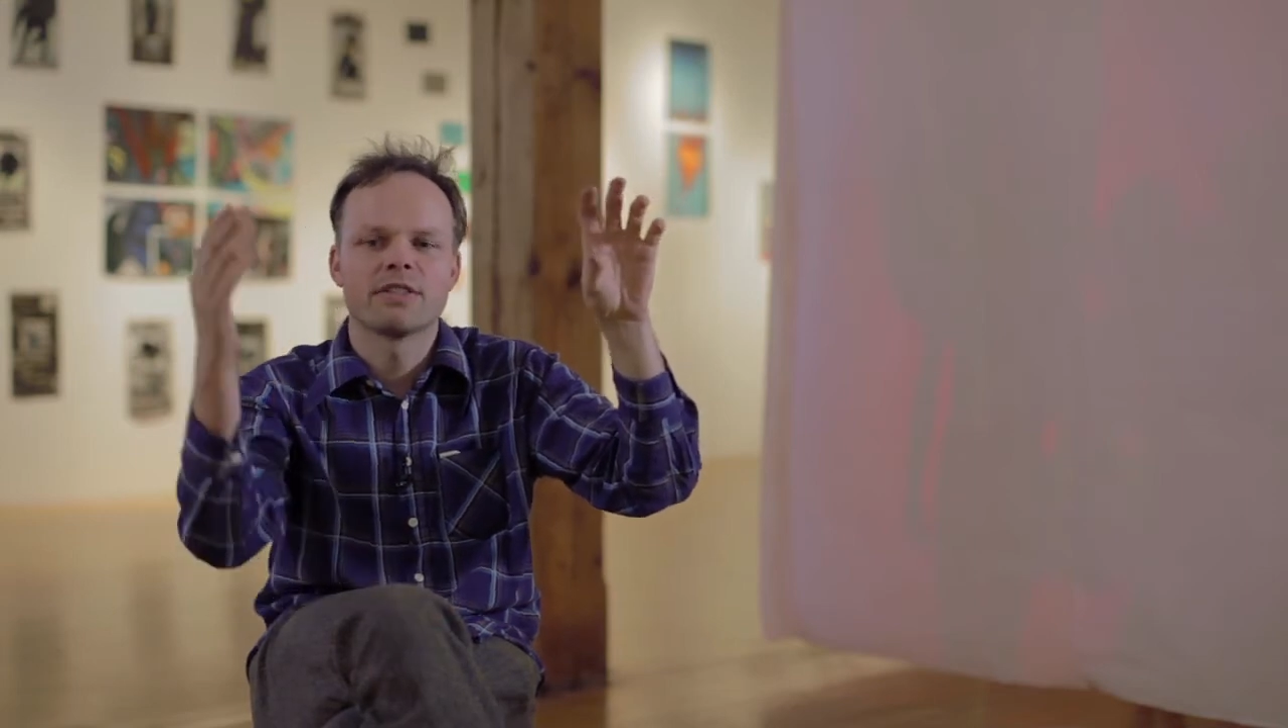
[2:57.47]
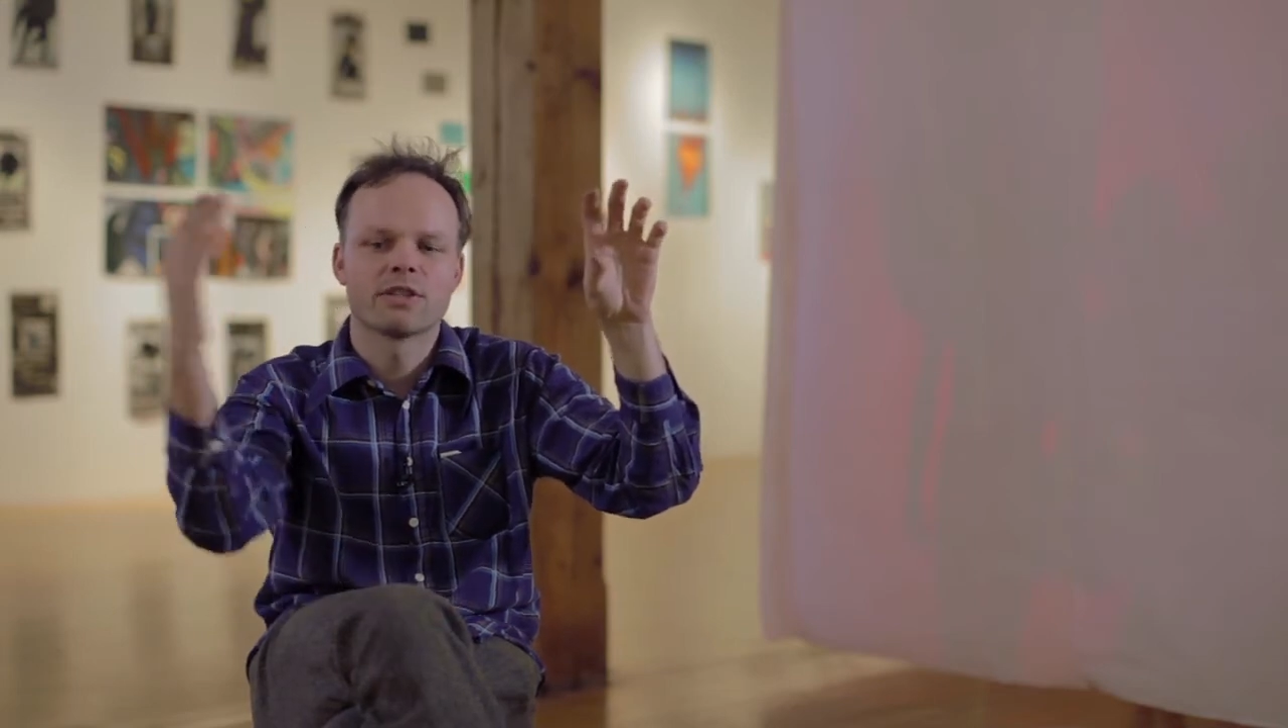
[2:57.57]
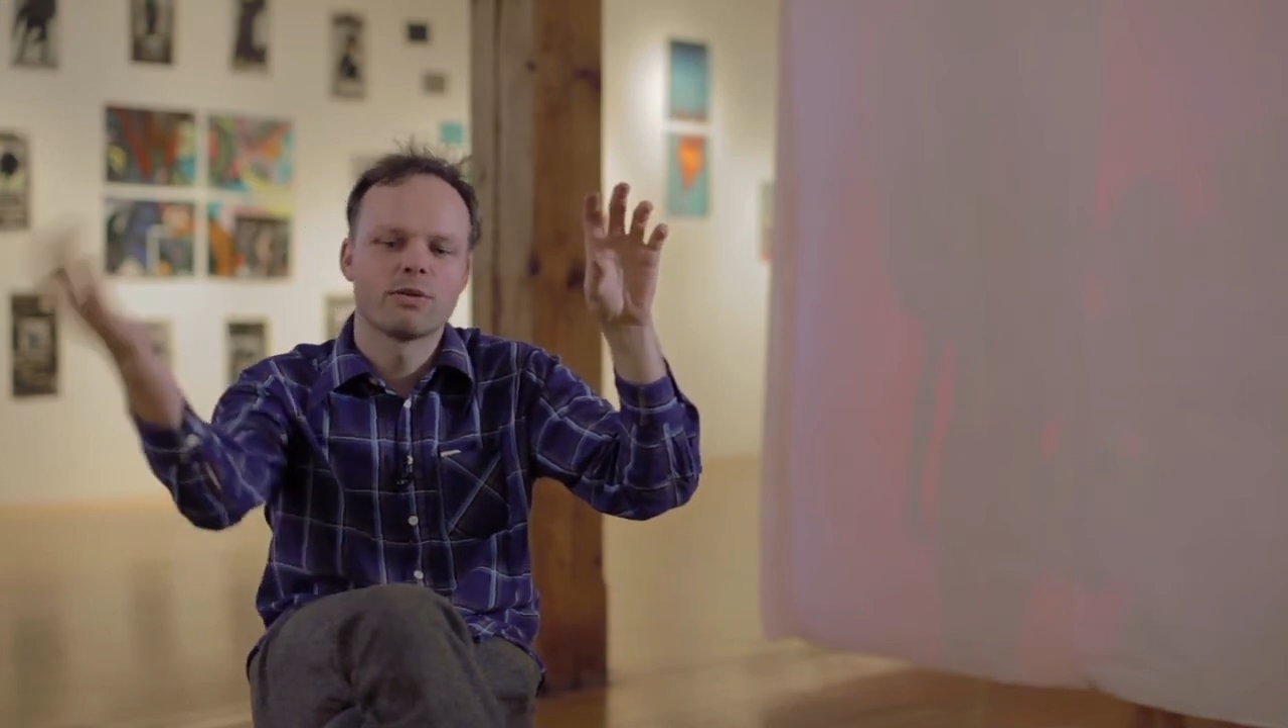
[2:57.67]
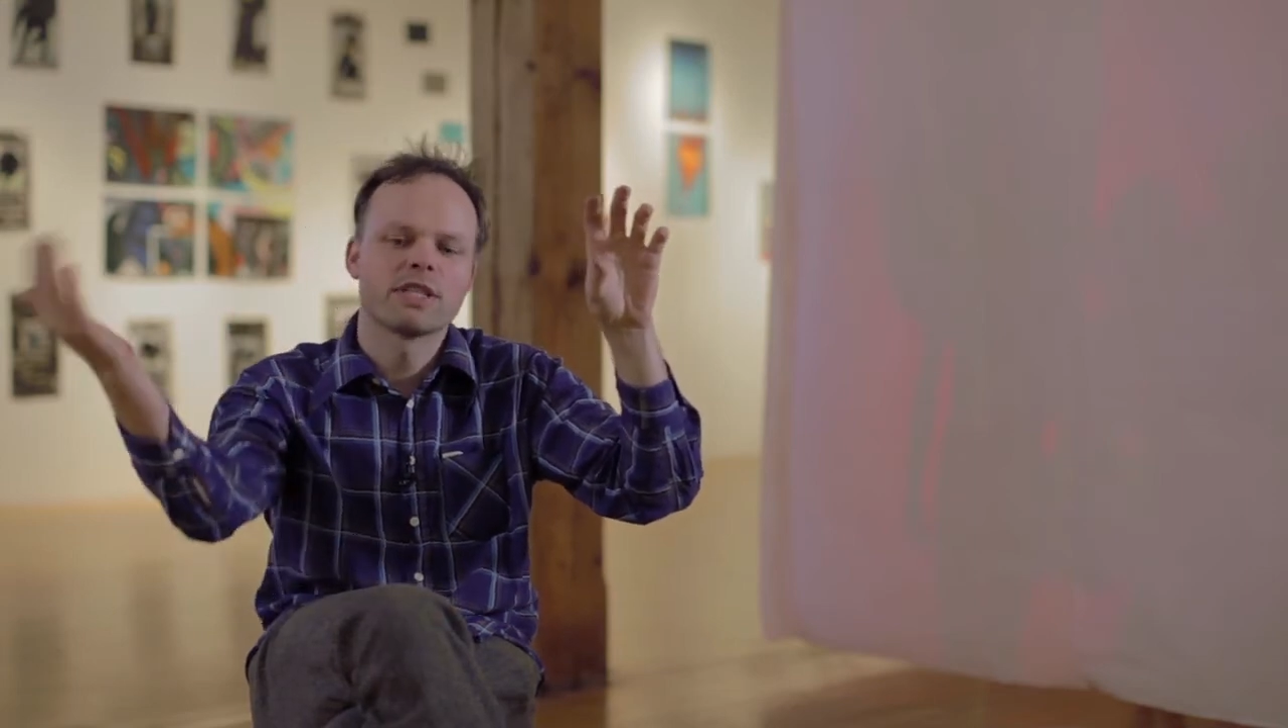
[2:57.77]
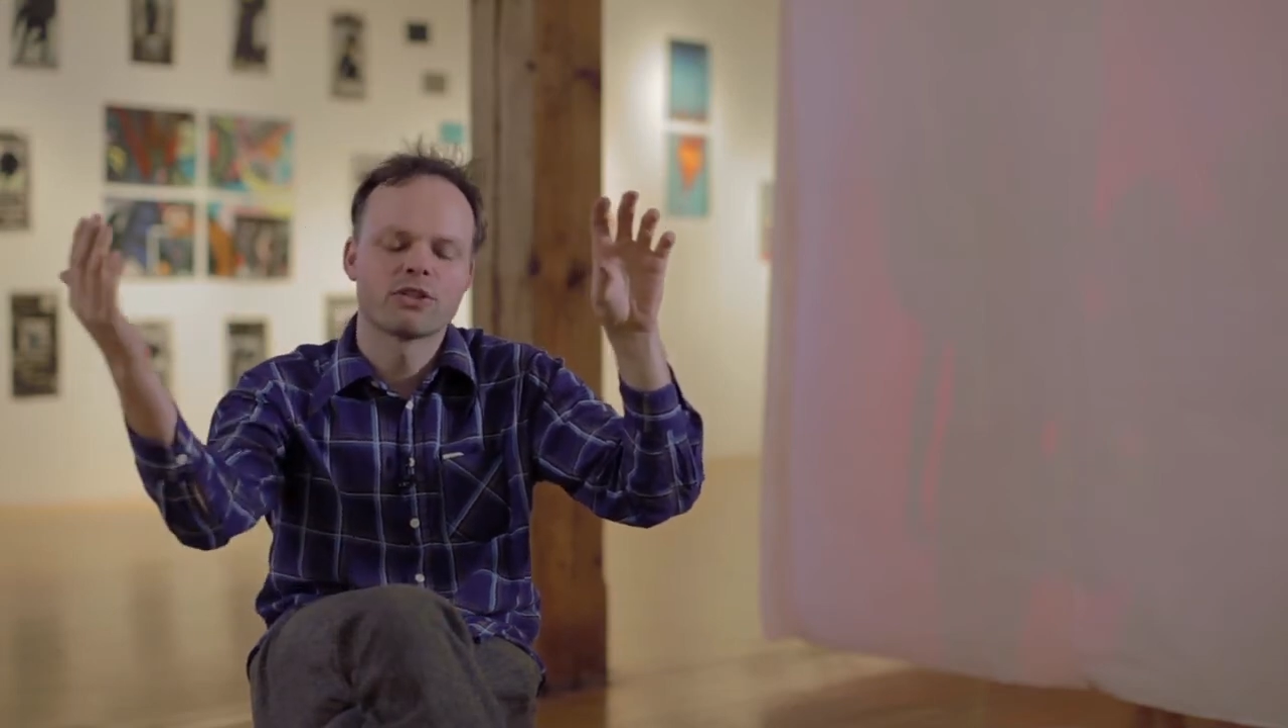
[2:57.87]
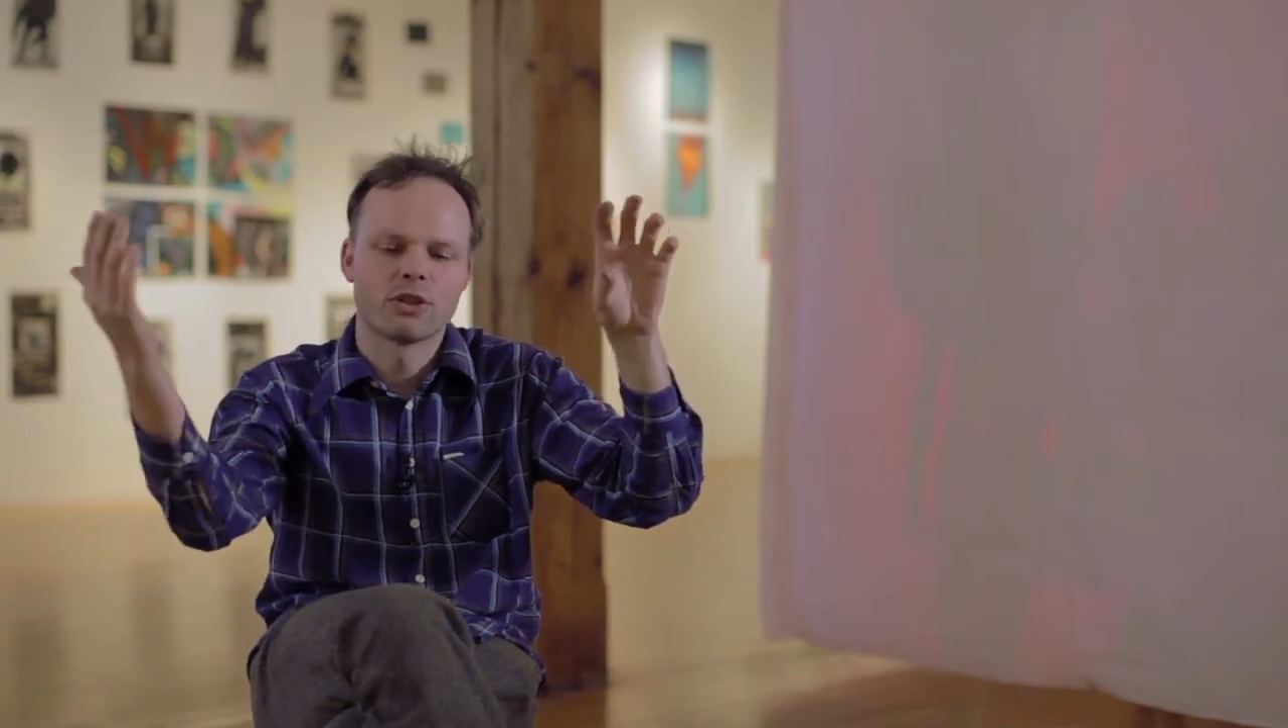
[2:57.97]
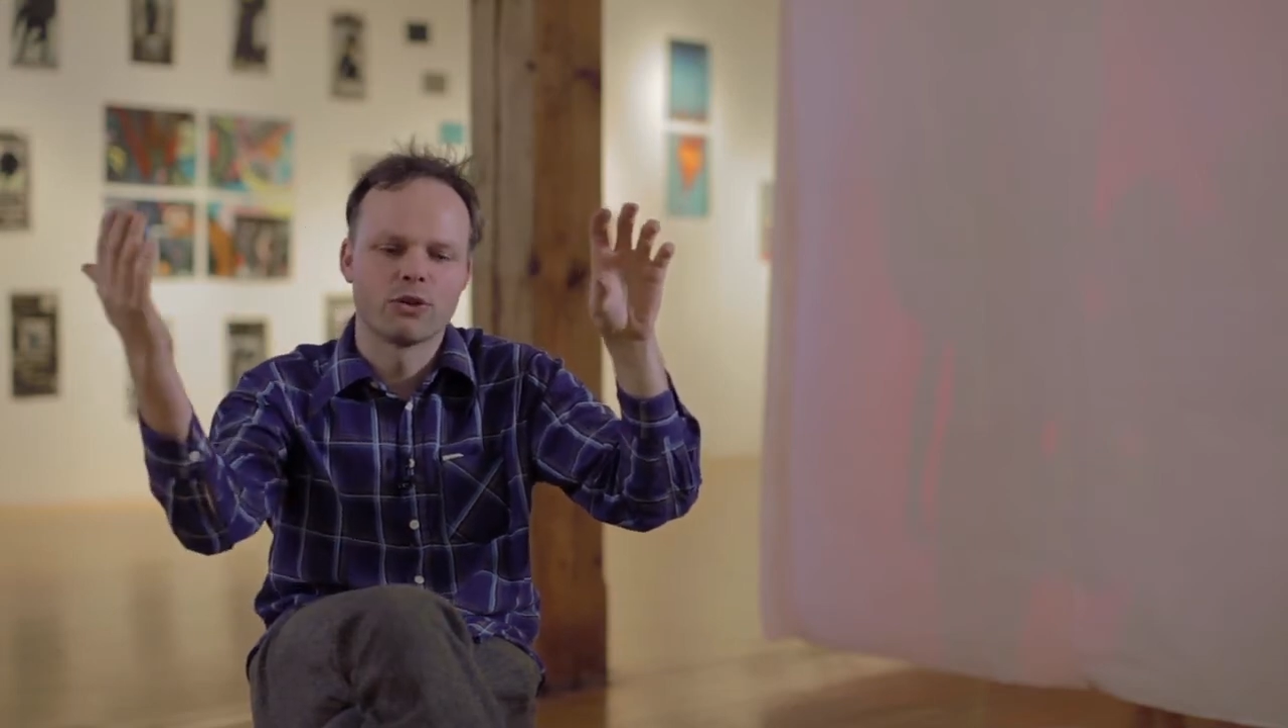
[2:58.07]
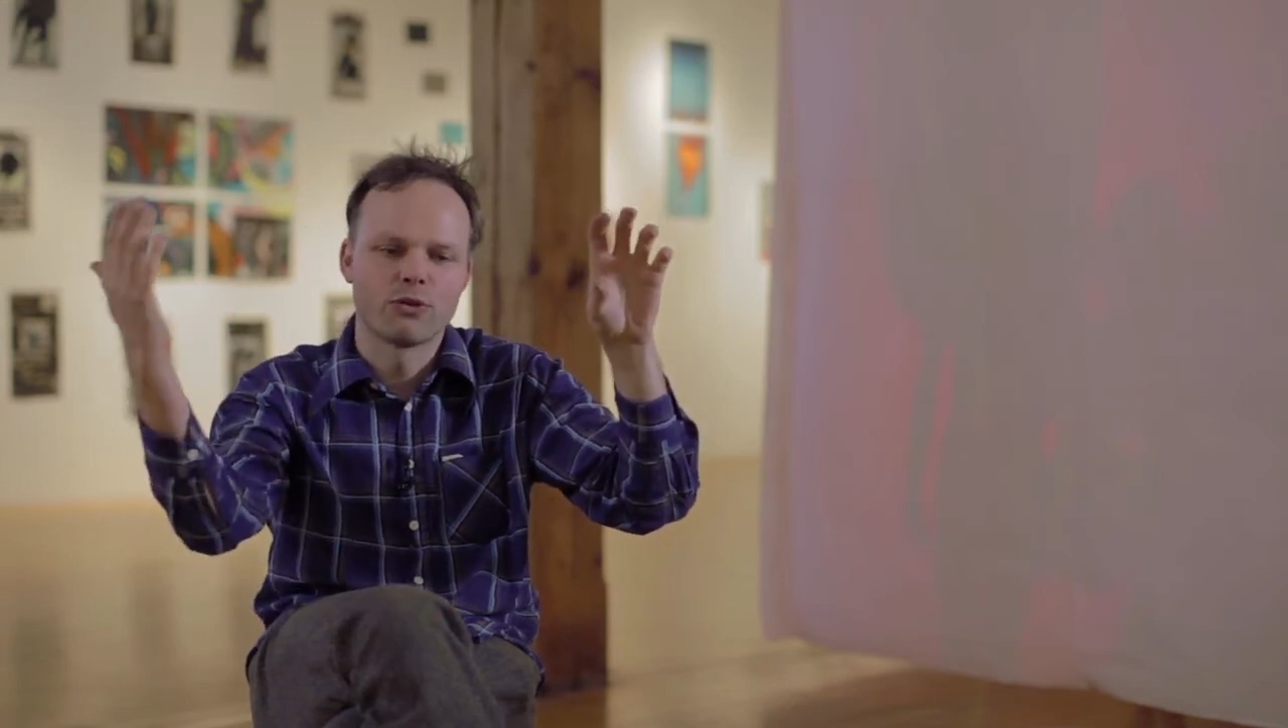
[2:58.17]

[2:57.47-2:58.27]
this question